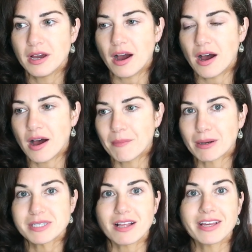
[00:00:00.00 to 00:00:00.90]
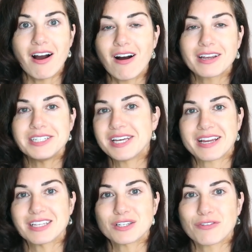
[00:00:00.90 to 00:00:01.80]
Um, and I'm selling hockey
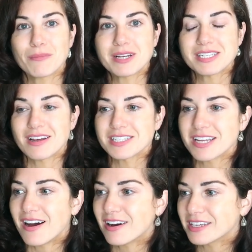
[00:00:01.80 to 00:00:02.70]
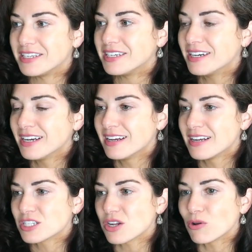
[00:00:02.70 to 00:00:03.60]
tickets for my son's hockey.
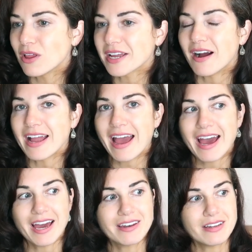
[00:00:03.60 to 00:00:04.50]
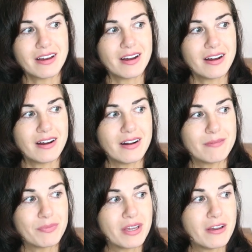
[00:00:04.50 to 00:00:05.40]
So like I had uh,
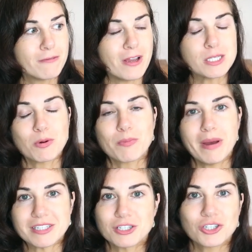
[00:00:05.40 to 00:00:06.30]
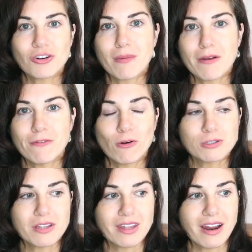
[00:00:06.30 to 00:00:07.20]
Facebook Messenger on my
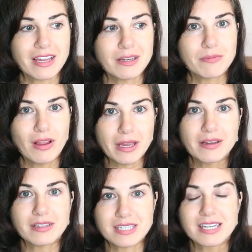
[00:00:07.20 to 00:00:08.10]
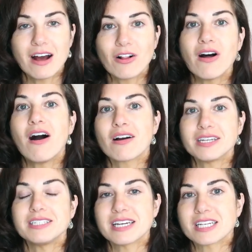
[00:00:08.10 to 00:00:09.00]
phone so that I could like sell
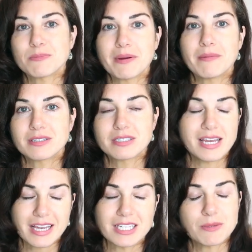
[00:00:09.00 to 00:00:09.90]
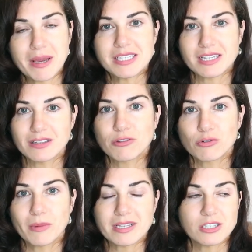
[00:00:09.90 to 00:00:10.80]
hockey tickets tickets basically
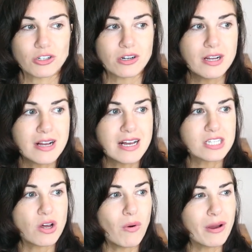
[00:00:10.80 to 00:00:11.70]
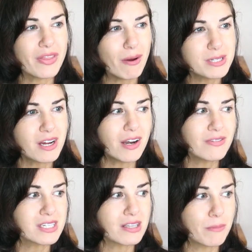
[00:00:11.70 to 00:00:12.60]
through Messenger. So that was kind
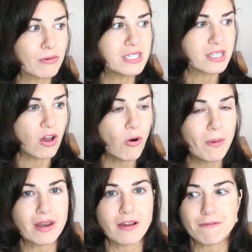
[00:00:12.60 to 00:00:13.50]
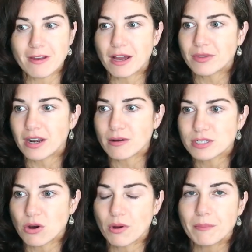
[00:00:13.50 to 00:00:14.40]
of a slippery slope and I found that I
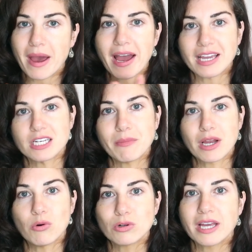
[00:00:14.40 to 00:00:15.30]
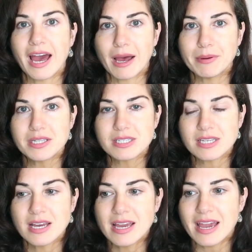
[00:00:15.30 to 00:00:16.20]
was going back into my old
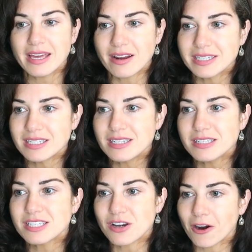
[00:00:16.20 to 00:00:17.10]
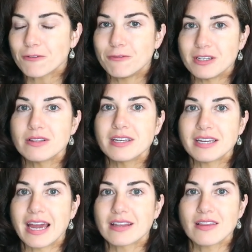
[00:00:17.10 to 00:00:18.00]
habits and I did start feeling
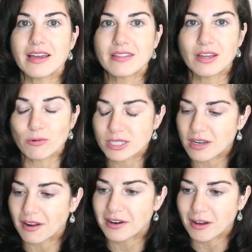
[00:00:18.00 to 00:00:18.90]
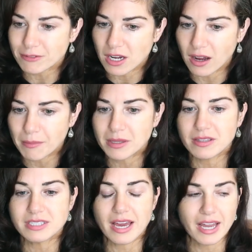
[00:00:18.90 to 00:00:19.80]
again like there was not enough time in
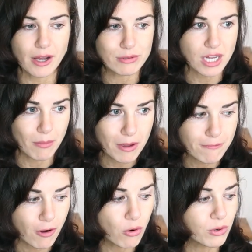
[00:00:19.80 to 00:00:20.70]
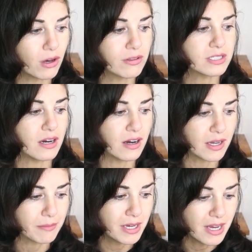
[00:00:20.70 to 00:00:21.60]
the day. I was on my phone all the
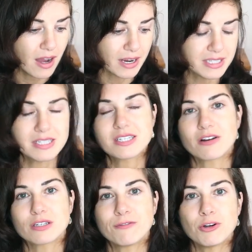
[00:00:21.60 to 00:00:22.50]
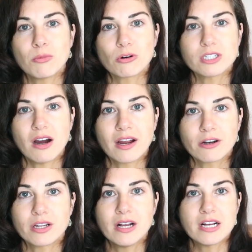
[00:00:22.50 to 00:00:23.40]
time. I did start to feel more
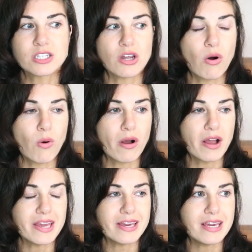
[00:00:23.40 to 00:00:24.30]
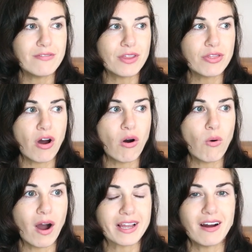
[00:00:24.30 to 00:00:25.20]
tired. So even
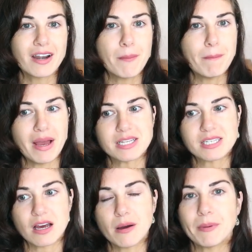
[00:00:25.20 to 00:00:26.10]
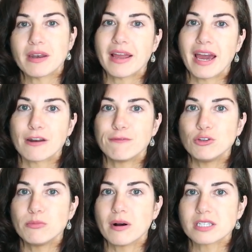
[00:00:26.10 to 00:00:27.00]
though I kind of messed up and I had a
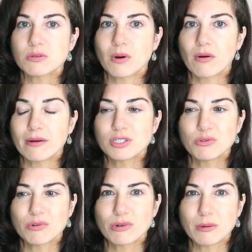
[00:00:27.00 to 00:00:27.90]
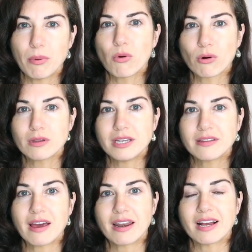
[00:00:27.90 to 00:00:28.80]
few months where I was doing really poorly
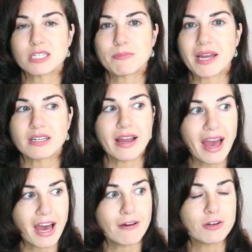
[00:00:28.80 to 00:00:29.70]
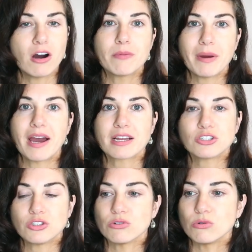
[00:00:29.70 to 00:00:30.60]
in that aspect, I have gone back
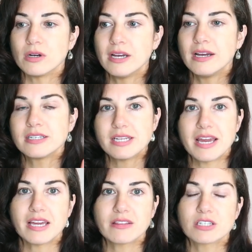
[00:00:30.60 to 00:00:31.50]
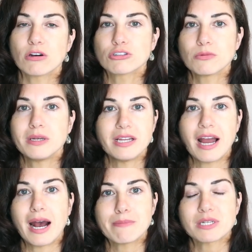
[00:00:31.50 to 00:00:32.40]
to taking the social media
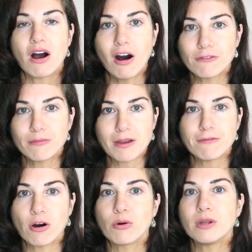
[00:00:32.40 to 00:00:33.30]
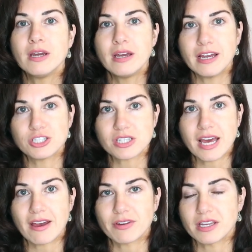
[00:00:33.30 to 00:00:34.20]
apps off of my phone and just
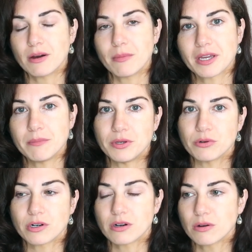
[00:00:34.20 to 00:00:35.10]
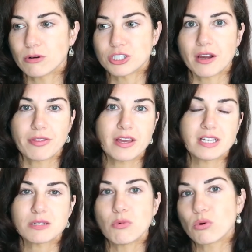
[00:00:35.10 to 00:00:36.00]
having it computer, which I think
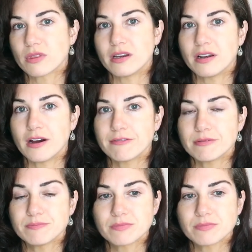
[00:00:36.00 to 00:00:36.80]
is more than enough.